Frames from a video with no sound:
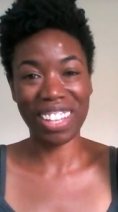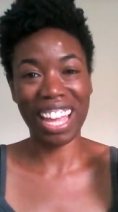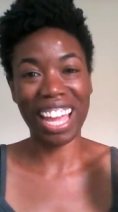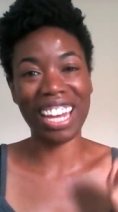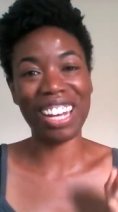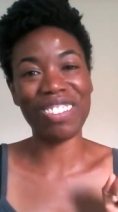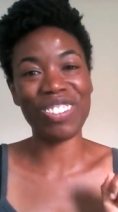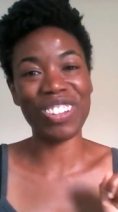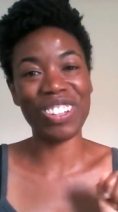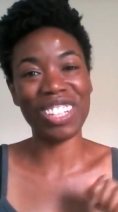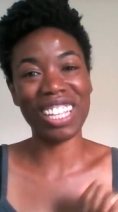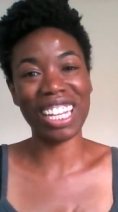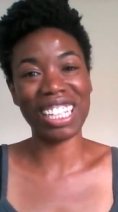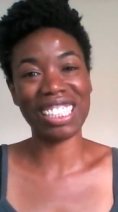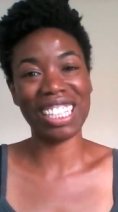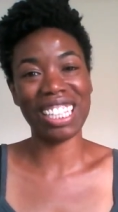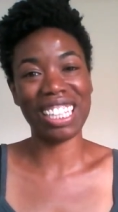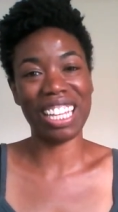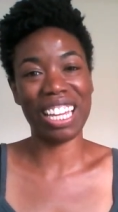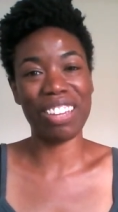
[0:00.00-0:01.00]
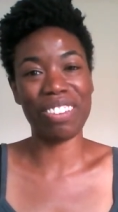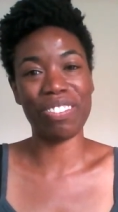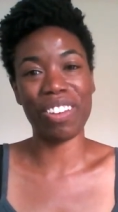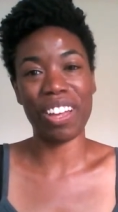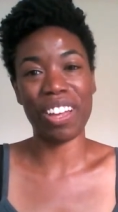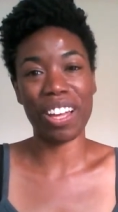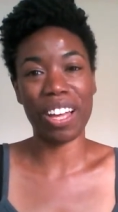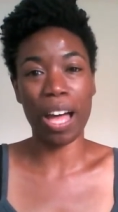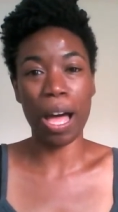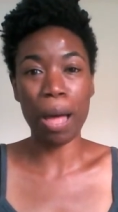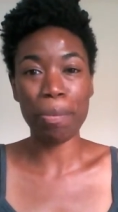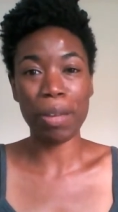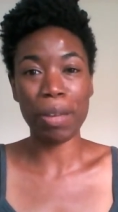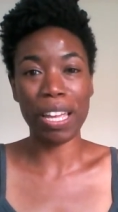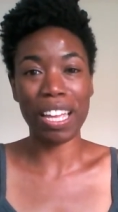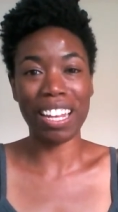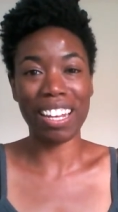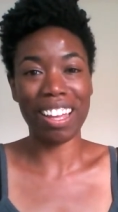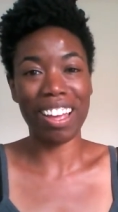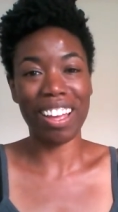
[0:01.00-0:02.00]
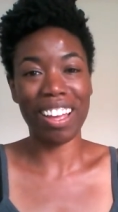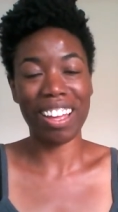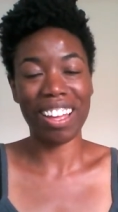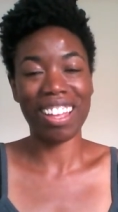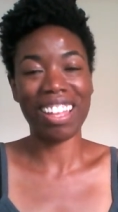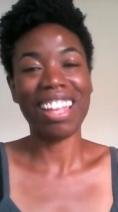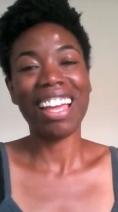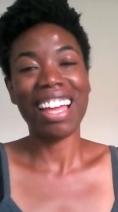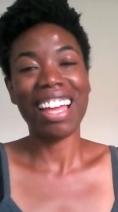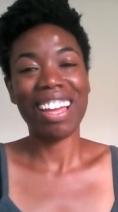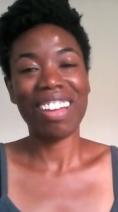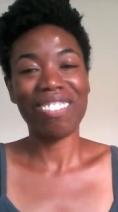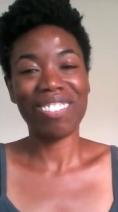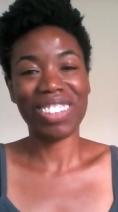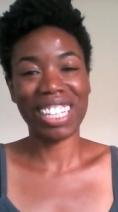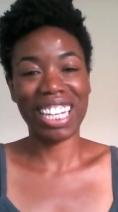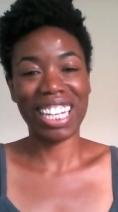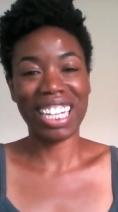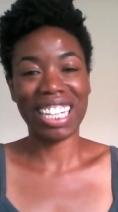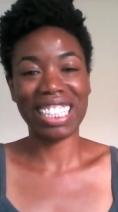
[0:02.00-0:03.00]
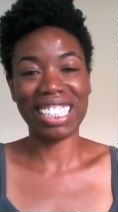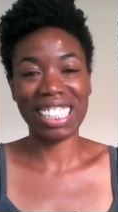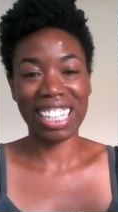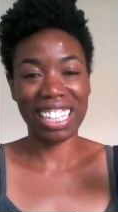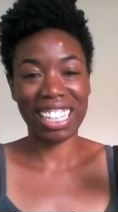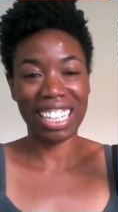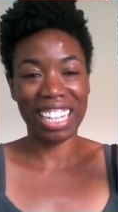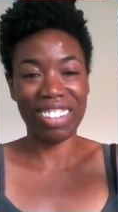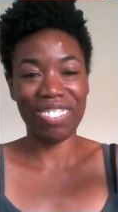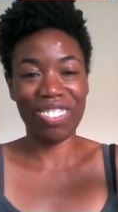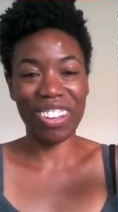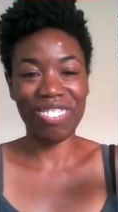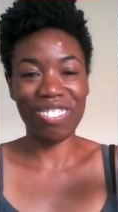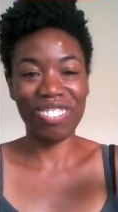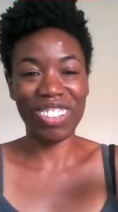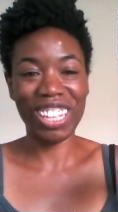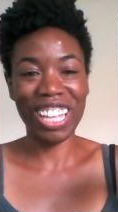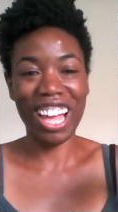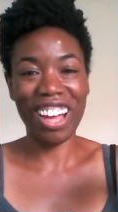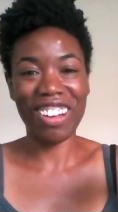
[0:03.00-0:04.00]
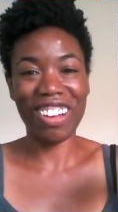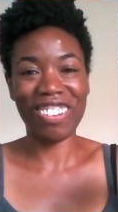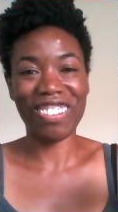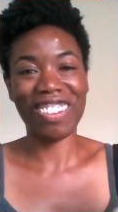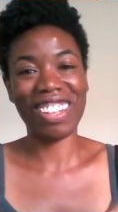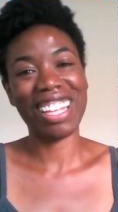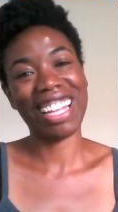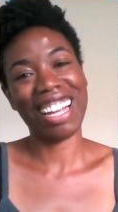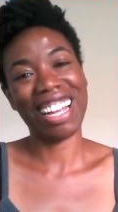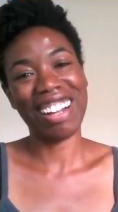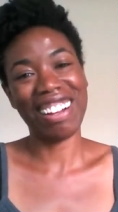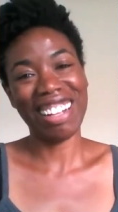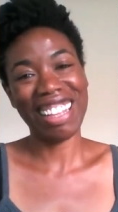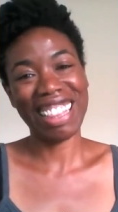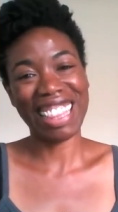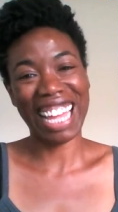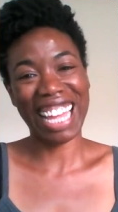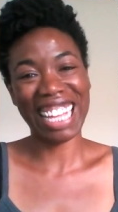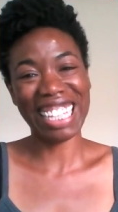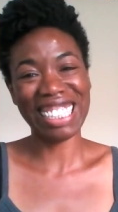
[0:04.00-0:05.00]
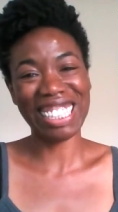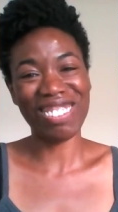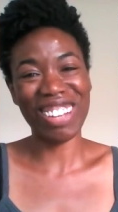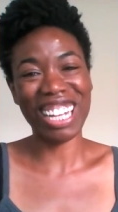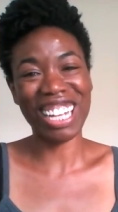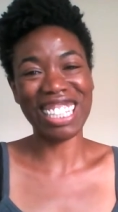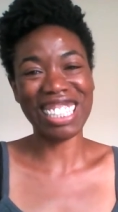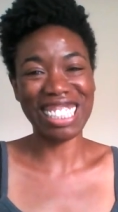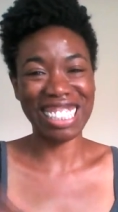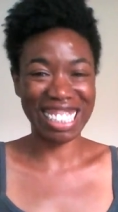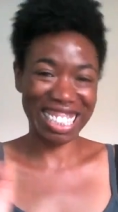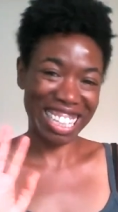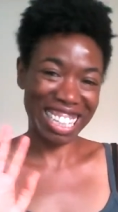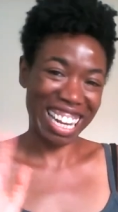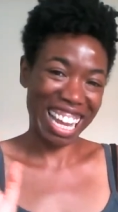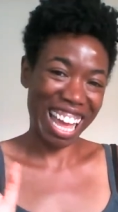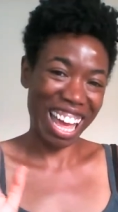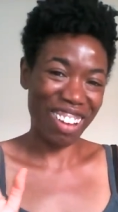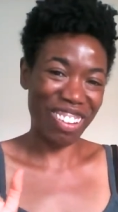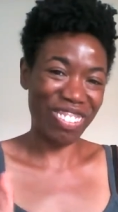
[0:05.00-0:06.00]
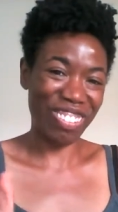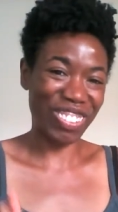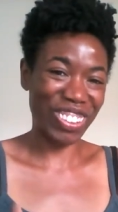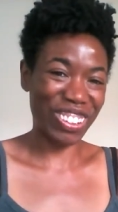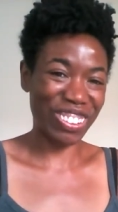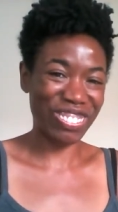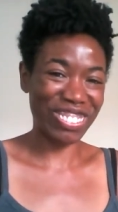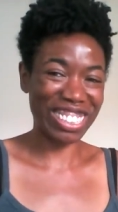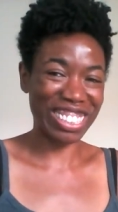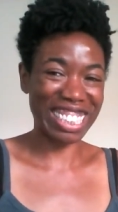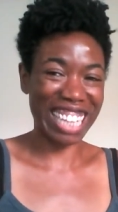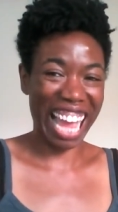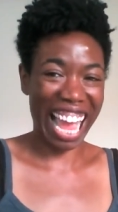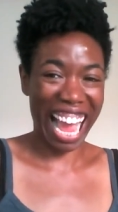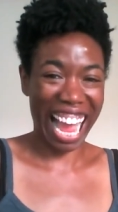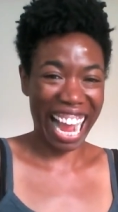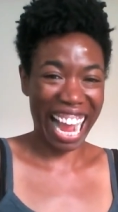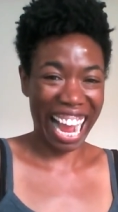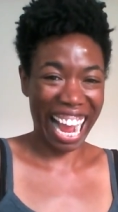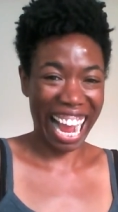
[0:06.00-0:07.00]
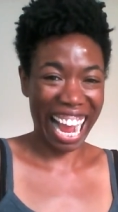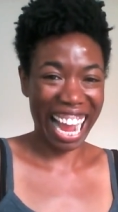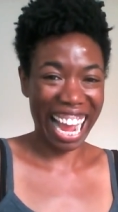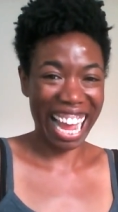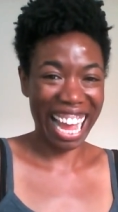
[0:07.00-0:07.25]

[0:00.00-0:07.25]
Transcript: and if you'd like to leave a comment, please leave one below. Thanks so much. Have a beautiful day.